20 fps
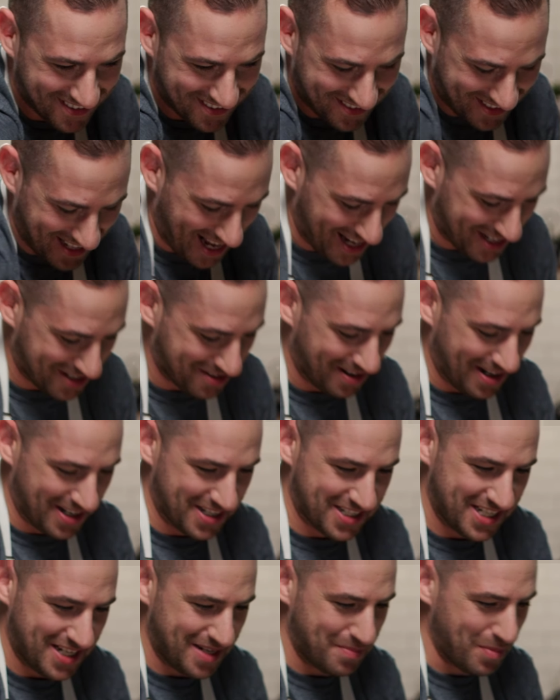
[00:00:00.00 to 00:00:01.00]
That
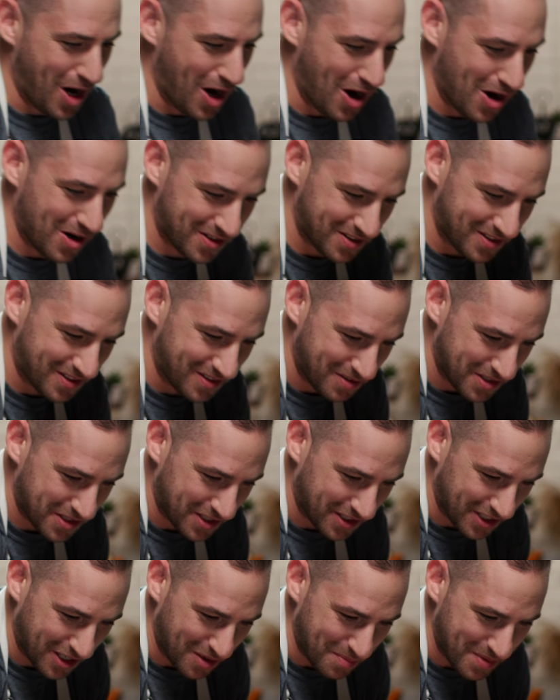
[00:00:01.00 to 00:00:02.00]
crunchy bone with
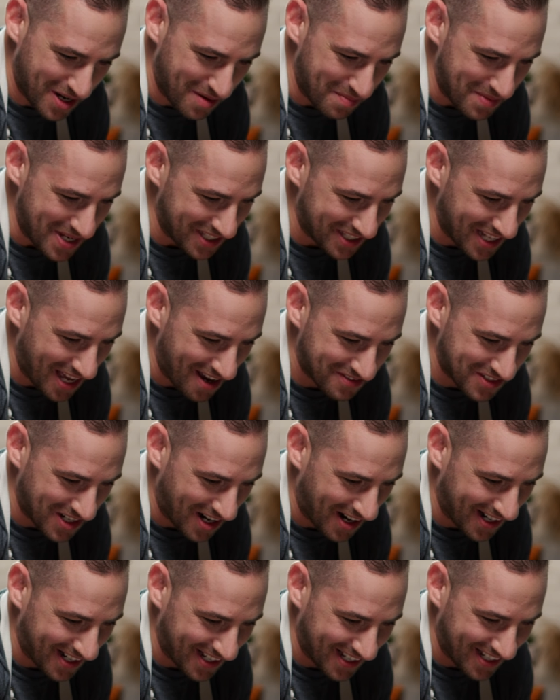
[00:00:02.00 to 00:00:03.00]
a little bit of meat left
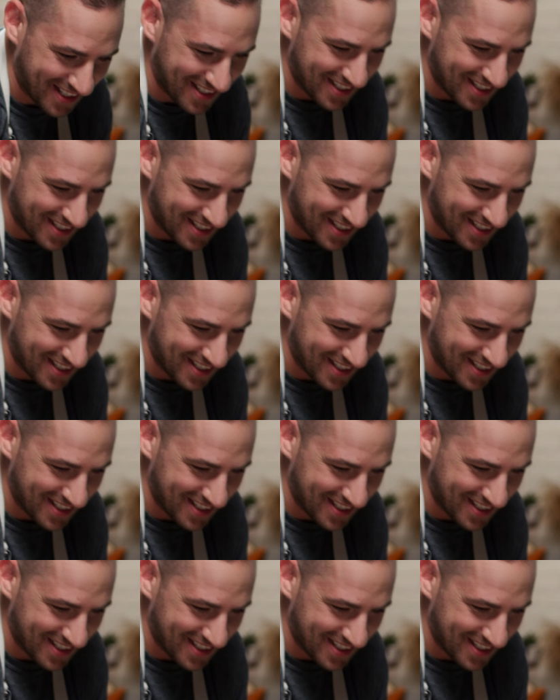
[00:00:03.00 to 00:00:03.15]
on it.